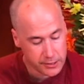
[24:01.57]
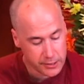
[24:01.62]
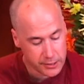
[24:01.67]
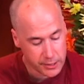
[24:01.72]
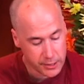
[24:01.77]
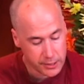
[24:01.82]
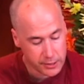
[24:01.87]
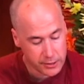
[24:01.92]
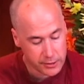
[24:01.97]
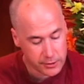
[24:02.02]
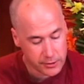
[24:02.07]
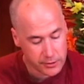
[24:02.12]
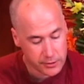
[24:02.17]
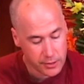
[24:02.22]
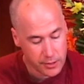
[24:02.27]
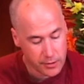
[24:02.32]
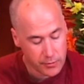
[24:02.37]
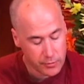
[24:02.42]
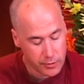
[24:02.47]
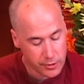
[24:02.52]
sessions,
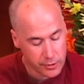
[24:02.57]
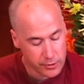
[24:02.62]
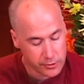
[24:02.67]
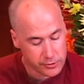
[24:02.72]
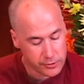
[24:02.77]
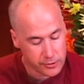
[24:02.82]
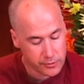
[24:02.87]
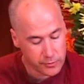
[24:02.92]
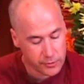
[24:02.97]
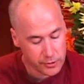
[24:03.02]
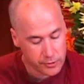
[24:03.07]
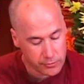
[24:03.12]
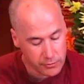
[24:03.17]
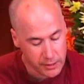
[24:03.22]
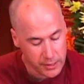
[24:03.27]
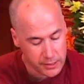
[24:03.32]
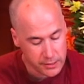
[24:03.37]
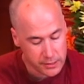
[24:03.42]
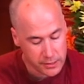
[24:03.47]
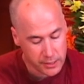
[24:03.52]
but also
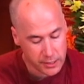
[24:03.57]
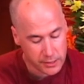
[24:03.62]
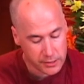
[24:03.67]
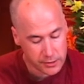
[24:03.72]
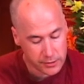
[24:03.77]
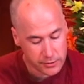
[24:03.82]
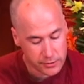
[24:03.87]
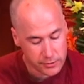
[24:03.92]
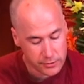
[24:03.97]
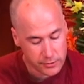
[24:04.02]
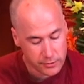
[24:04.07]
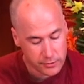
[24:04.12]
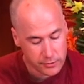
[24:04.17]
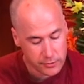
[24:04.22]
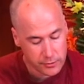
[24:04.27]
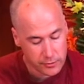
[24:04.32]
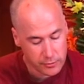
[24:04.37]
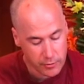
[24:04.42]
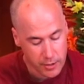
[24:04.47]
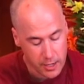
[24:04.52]
between sessions,
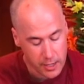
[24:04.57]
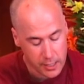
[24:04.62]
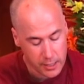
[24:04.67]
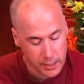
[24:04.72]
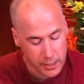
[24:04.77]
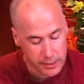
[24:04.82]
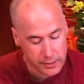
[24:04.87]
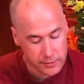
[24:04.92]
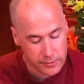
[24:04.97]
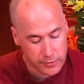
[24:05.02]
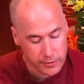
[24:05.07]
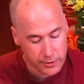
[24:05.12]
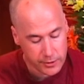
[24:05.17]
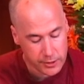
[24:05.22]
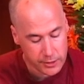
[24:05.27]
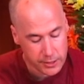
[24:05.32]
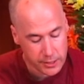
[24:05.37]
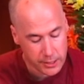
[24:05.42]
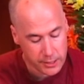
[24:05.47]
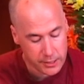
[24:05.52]
to recollect
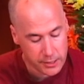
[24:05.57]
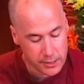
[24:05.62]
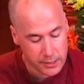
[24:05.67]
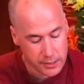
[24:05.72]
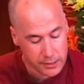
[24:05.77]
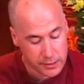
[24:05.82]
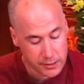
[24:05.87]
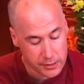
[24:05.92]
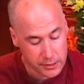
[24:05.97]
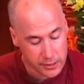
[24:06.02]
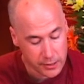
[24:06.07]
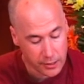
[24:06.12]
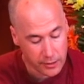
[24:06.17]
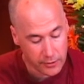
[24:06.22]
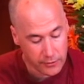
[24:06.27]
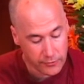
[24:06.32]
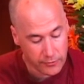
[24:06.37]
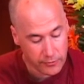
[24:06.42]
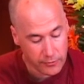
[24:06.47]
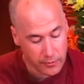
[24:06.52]
bodhicitta
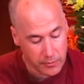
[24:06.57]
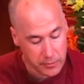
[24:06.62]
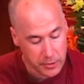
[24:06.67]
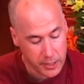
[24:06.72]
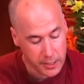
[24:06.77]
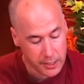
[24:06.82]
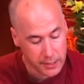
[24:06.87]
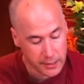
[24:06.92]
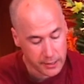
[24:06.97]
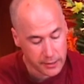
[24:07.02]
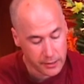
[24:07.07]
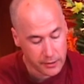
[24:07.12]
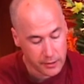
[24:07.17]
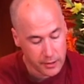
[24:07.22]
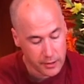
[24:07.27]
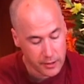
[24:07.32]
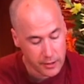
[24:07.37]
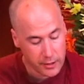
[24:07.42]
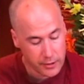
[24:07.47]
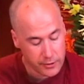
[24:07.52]
itself repeatedly,
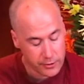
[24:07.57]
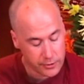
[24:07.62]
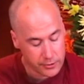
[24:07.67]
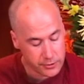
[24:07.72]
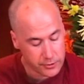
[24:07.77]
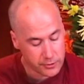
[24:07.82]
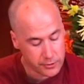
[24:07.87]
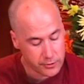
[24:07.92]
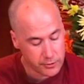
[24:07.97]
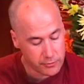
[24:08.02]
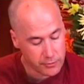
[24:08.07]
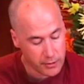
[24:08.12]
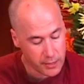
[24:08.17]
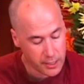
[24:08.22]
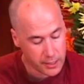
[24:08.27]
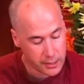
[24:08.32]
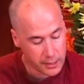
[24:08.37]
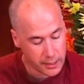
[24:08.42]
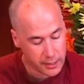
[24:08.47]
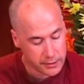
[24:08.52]
and also to
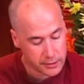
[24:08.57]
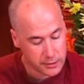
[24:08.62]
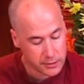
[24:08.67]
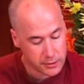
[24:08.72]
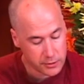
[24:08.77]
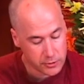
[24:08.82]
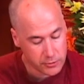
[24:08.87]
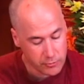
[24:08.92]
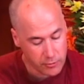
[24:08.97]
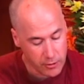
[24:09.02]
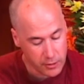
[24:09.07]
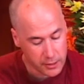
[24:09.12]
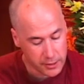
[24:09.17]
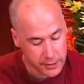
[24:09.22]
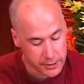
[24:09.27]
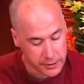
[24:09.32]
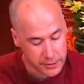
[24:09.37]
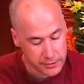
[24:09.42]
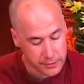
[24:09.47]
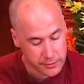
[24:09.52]
recollect its
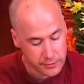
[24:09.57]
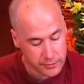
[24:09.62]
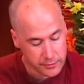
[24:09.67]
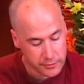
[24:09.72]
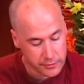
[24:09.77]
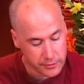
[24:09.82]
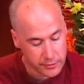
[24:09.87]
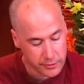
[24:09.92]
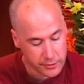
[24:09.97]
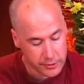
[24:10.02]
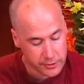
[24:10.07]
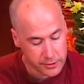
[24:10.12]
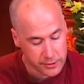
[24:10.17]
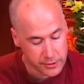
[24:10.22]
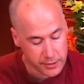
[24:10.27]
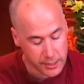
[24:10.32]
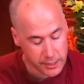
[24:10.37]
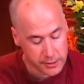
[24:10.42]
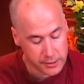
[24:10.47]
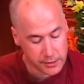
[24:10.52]
qualities. This
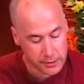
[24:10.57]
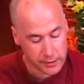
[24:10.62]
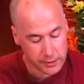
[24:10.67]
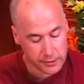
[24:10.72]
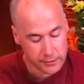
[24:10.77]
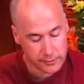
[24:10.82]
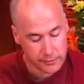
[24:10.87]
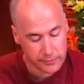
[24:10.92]
is excellent.